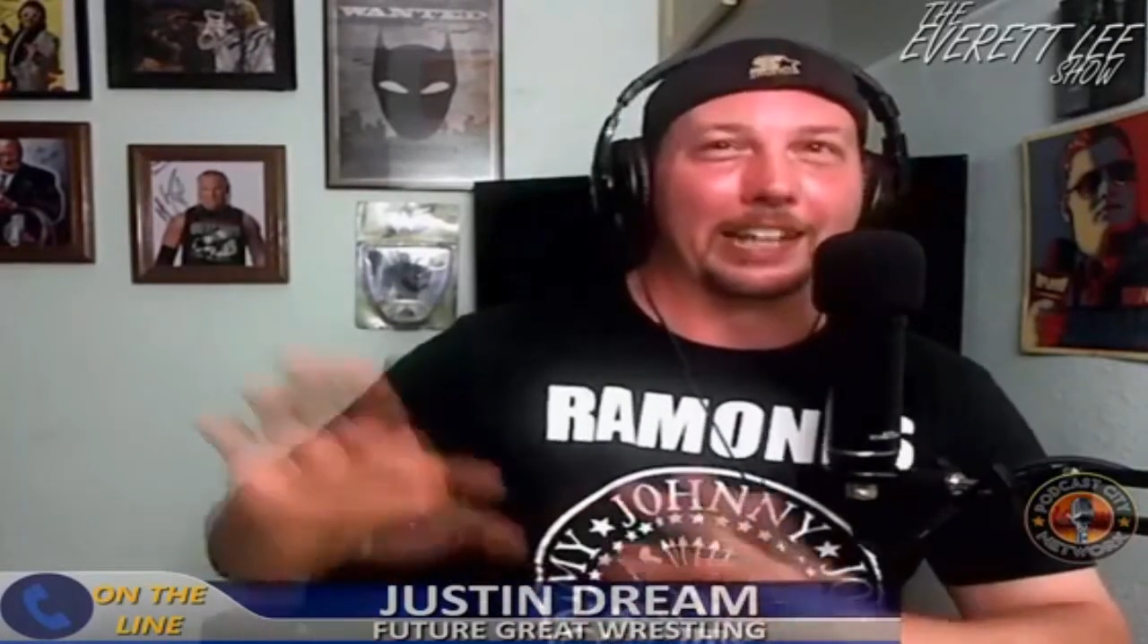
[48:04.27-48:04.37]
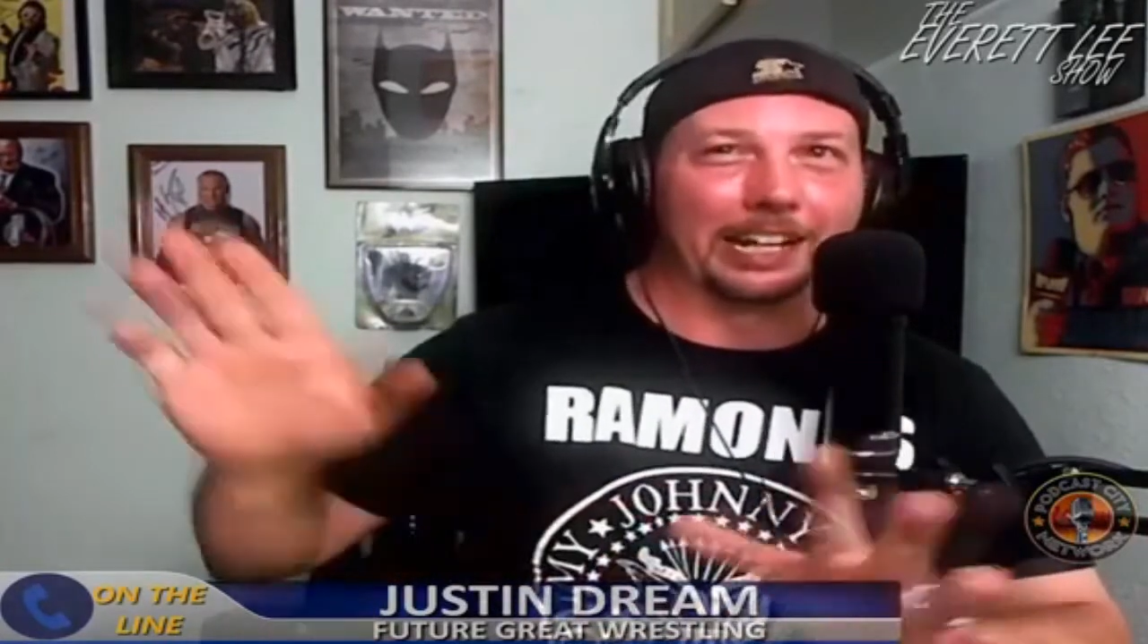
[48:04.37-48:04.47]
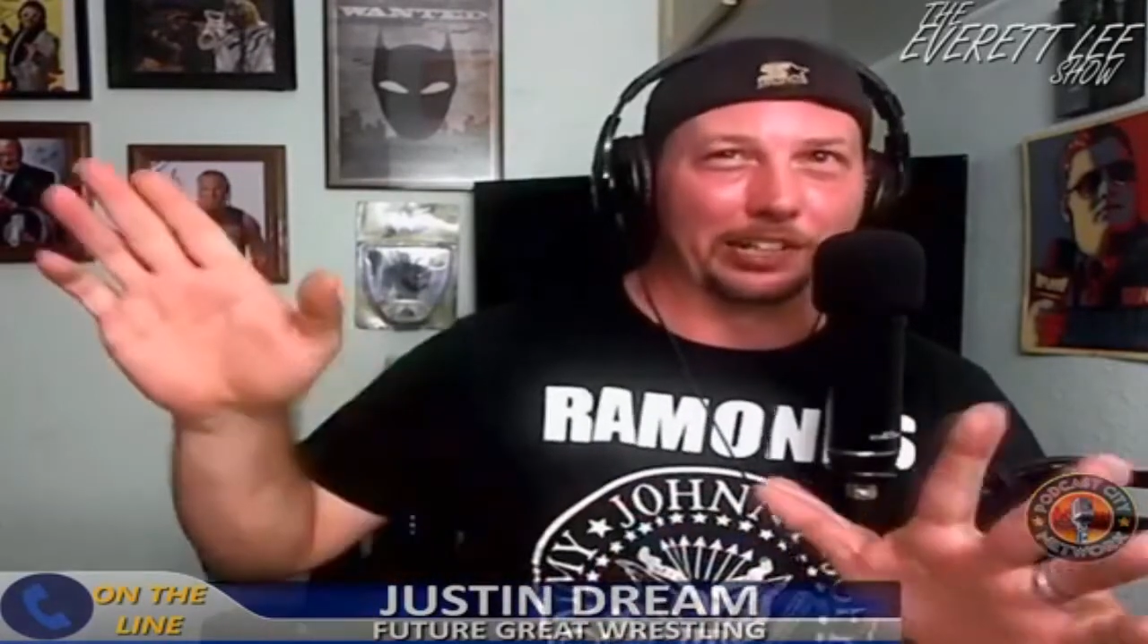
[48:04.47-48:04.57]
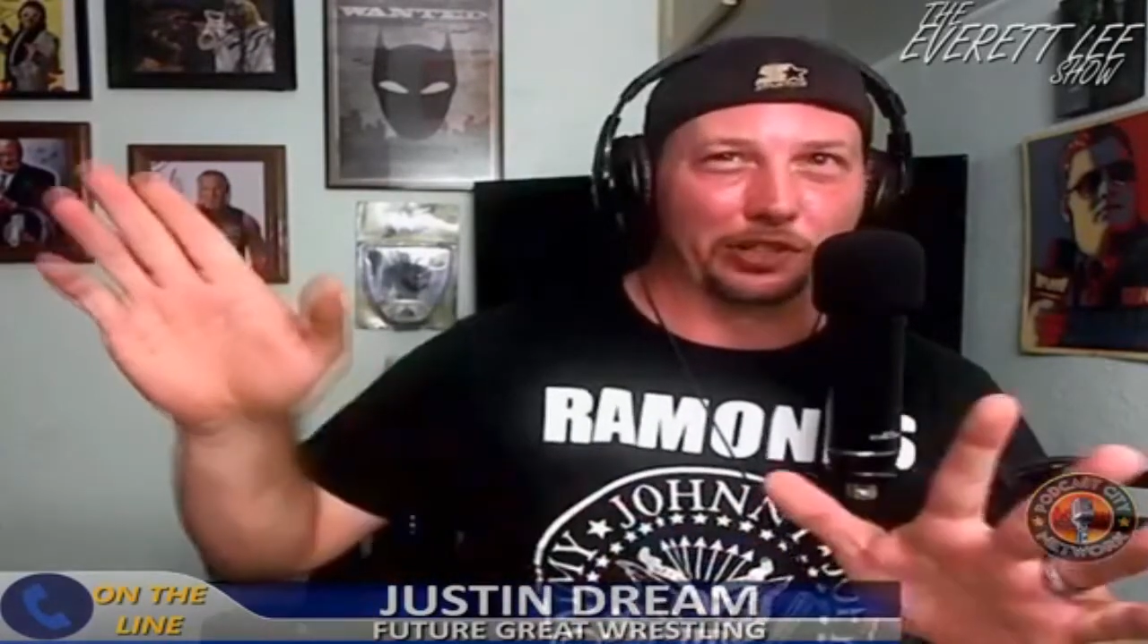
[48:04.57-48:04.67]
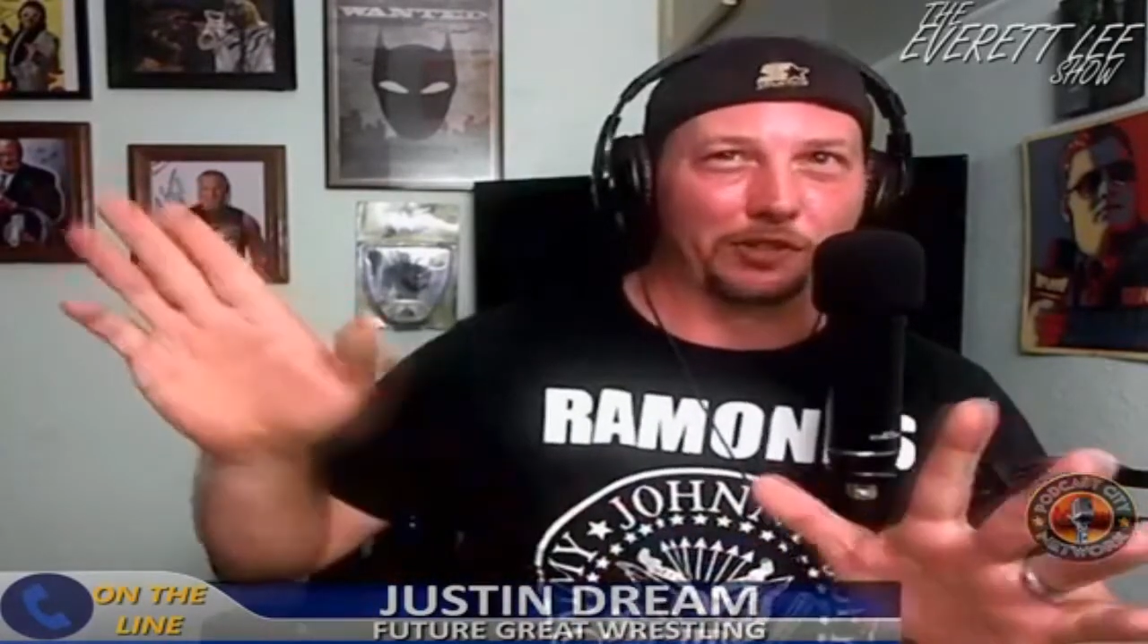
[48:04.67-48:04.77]

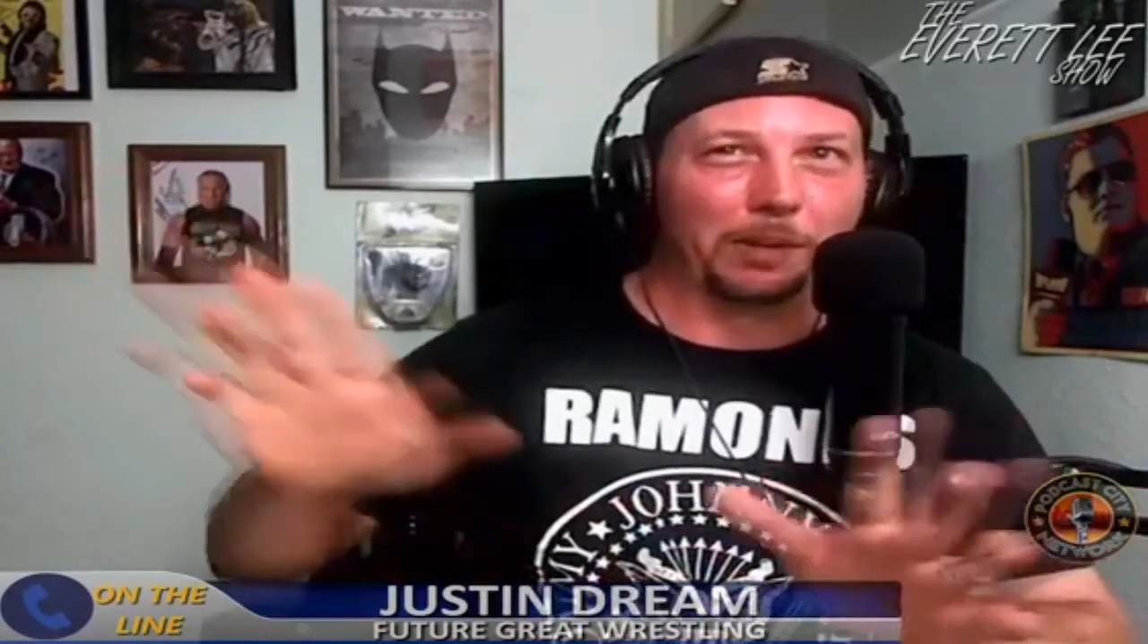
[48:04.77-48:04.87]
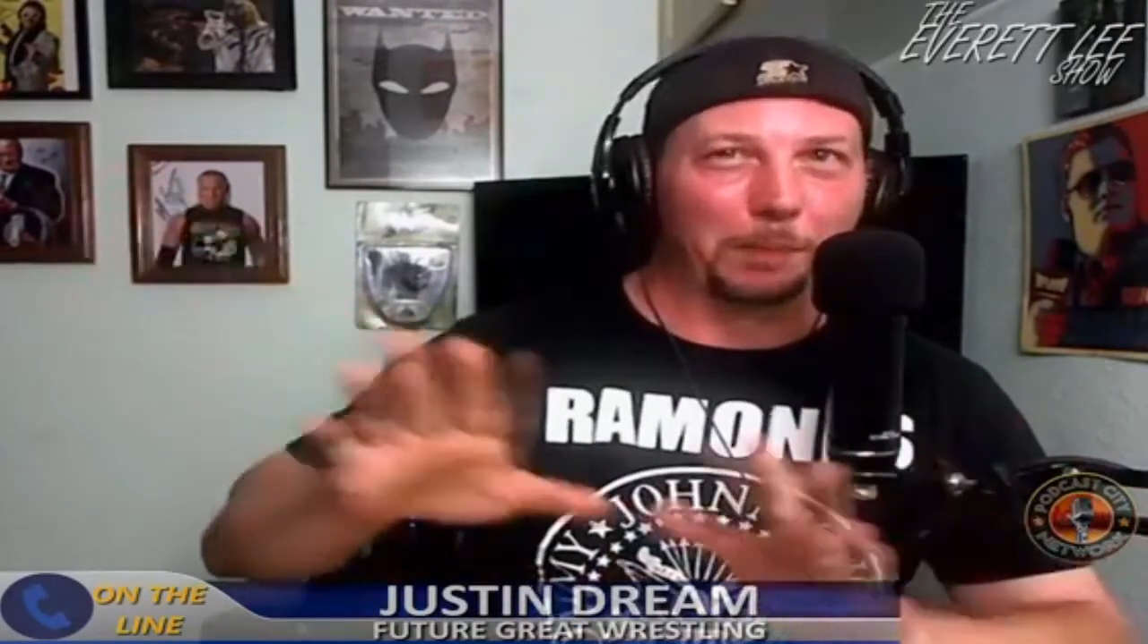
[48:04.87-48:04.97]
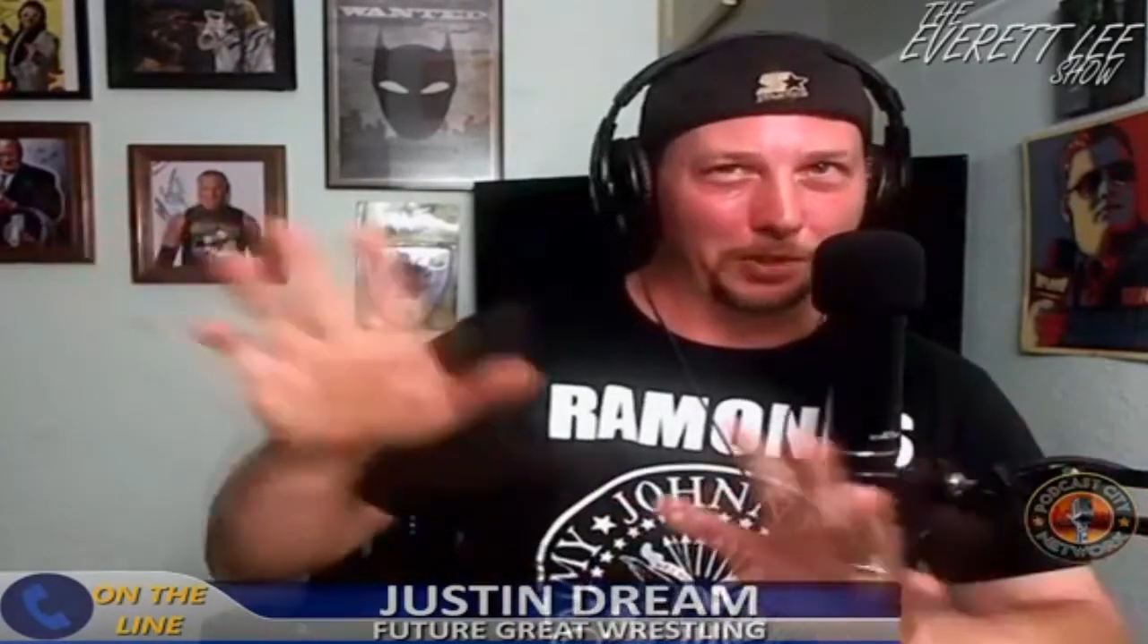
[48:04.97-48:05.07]
that extreme.